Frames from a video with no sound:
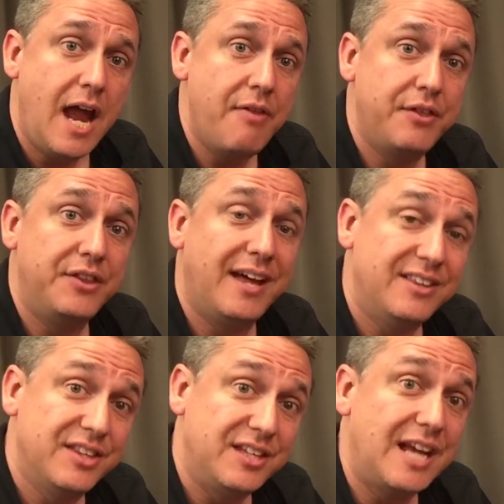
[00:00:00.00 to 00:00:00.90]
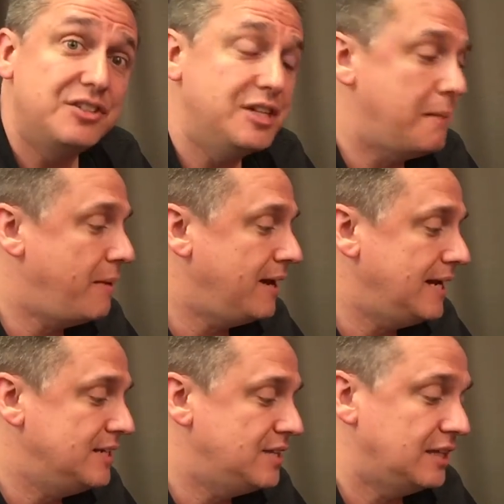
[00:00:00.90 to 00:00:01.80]
And then the nice thing about
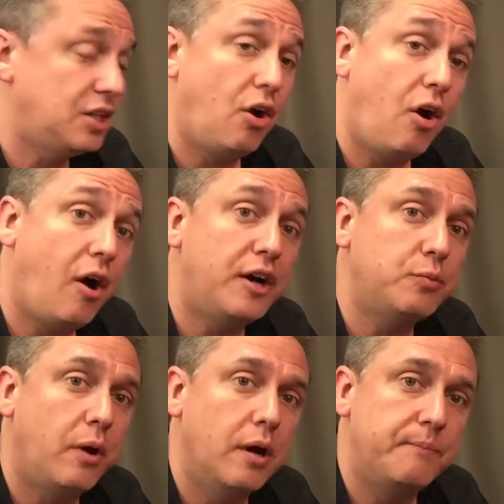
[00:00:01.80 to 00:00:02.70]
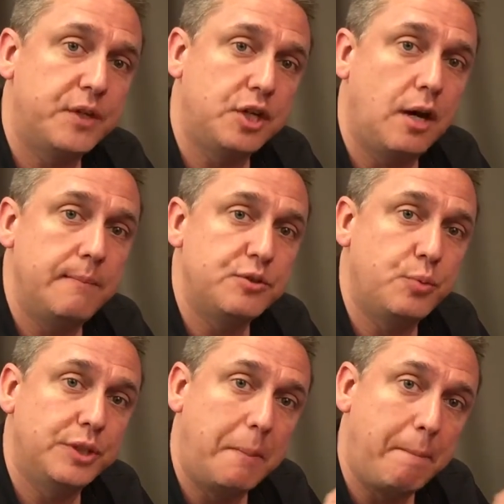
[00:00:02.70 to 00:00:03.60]
it is that the hardware comes
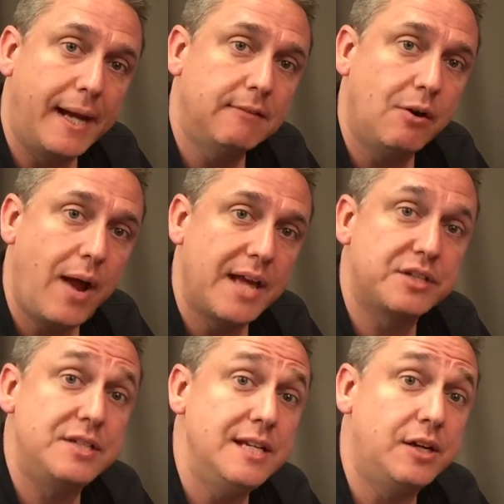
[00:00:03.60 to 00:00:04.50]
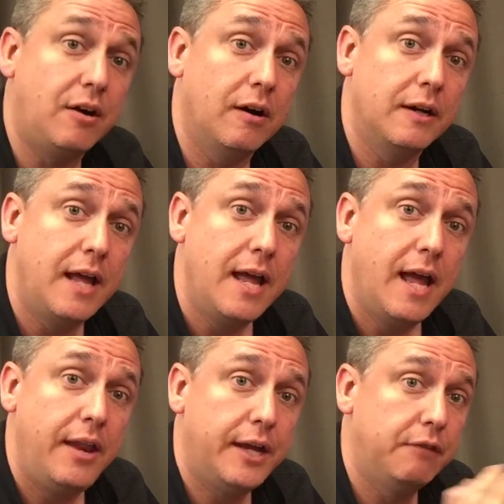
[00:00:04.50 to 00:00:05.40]
with a micro SD card,
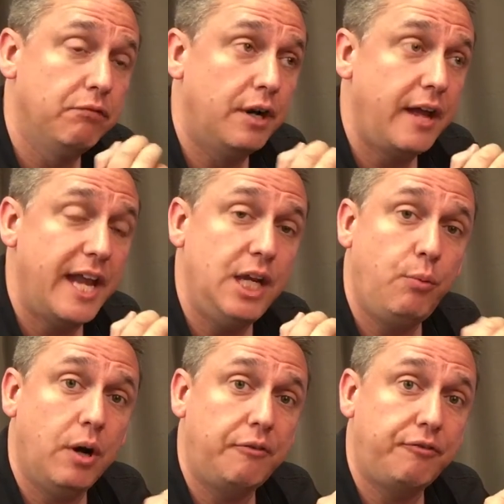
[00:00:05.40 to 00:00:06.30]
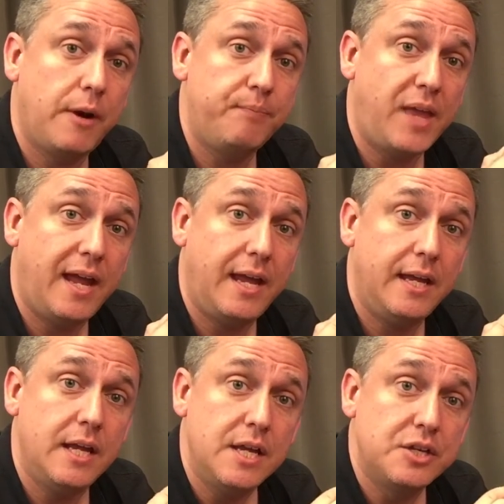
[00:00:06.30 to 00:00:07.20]
and it can run anywhere from
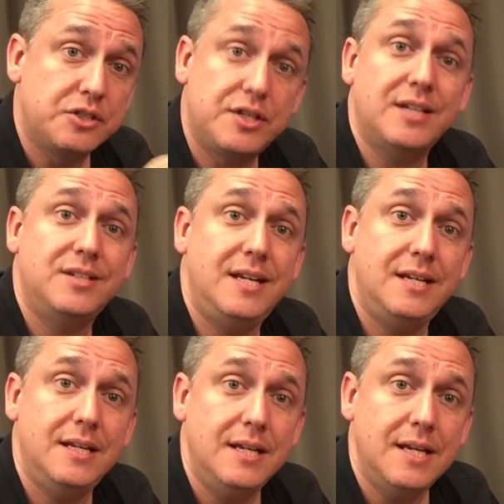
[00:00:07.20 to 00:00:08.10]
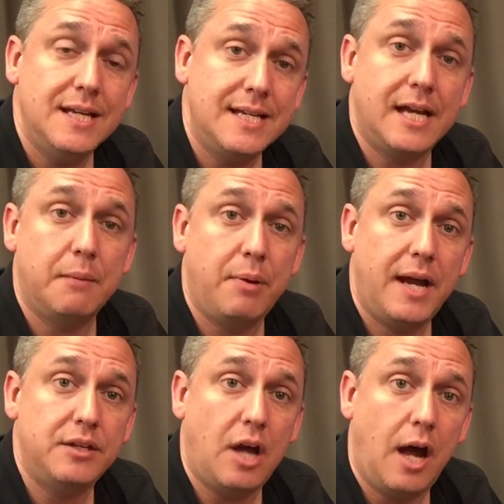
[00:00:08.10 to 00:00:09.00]
a 16
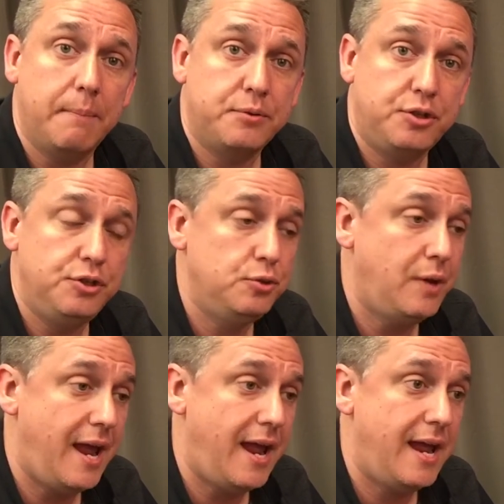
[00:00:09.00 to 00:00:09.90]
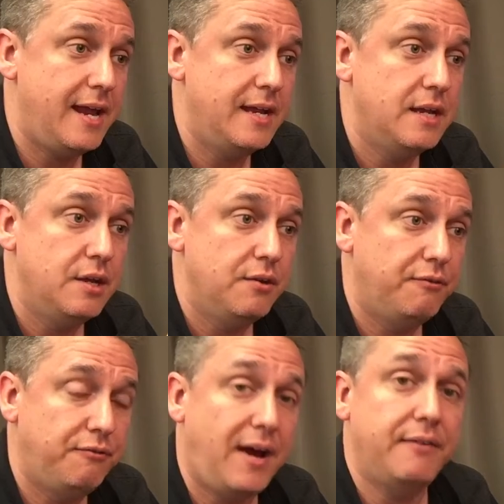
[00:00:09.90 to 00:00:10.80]
gigabyte up to a
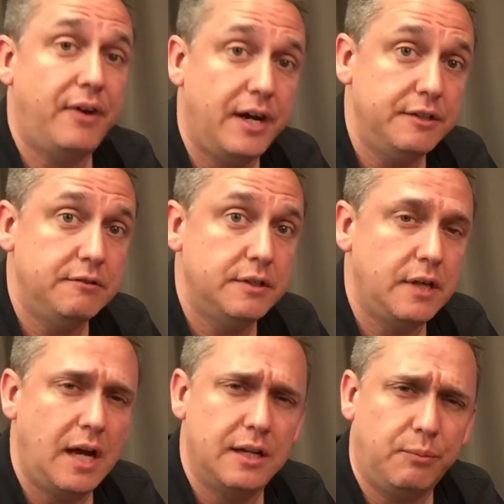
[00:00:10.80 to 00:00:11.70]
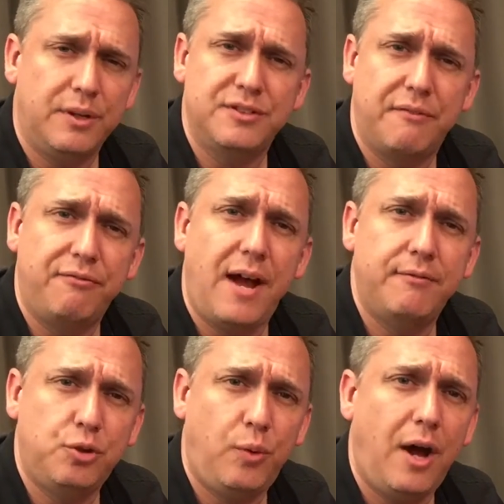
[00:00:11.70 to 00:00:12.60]

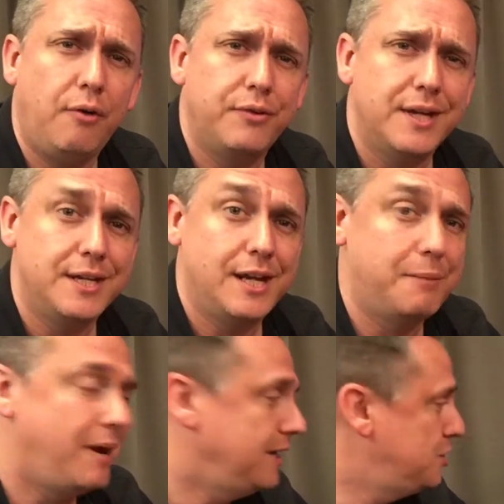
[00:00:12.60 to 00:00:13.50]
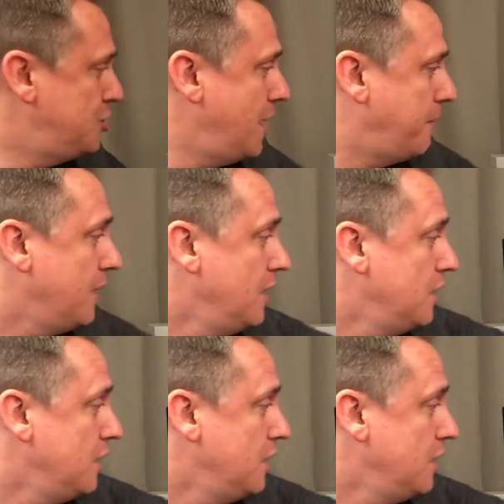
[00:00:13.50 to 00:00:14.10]
512 gigabyte chip.